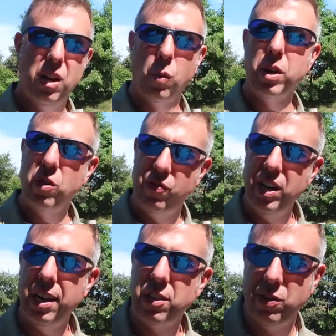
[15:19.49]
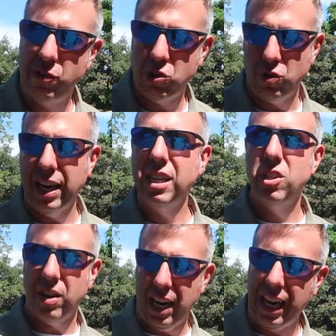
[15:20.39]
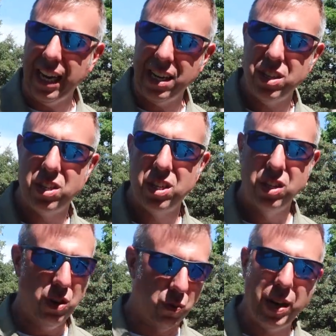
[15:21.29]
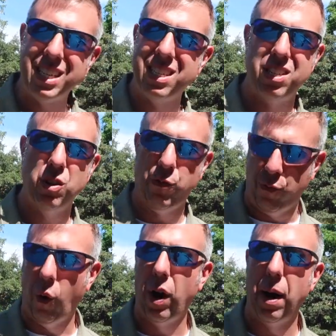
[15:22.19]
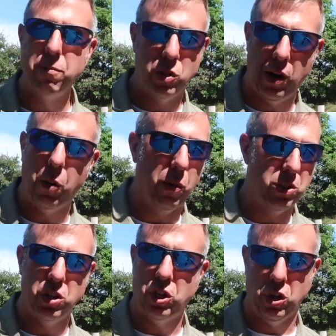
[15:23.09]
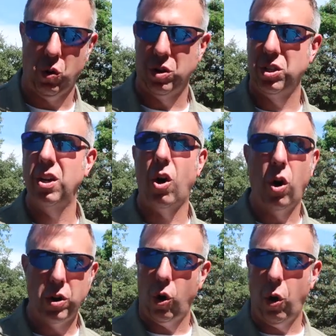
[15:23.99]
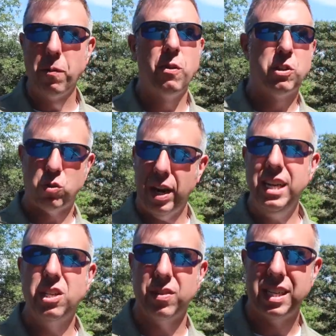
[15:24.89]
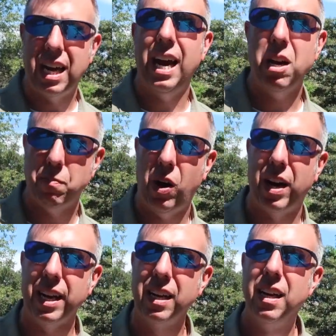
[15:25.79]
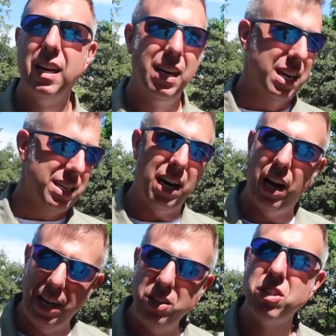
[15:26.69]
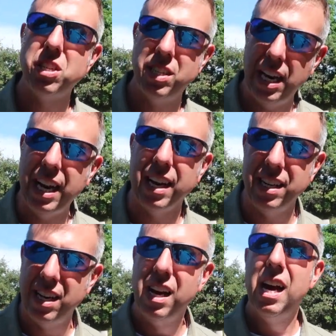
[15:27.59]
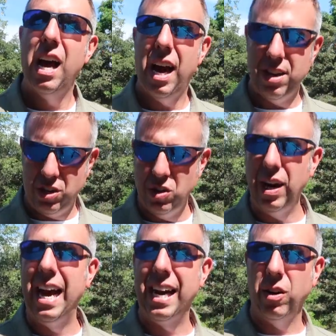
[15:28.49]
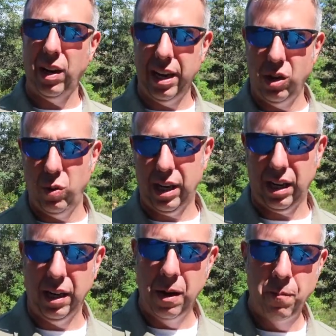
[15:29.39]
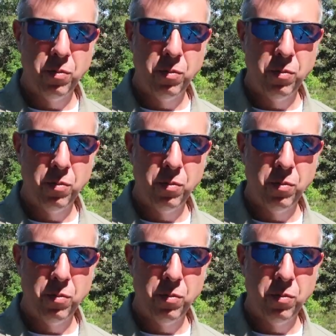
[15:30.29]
what you've done is you've trained your hands, your wrists, your forearms, your elbows, your shoulders, your, your whole, you've trained your entire body to understand how to shoot accurately and quickly.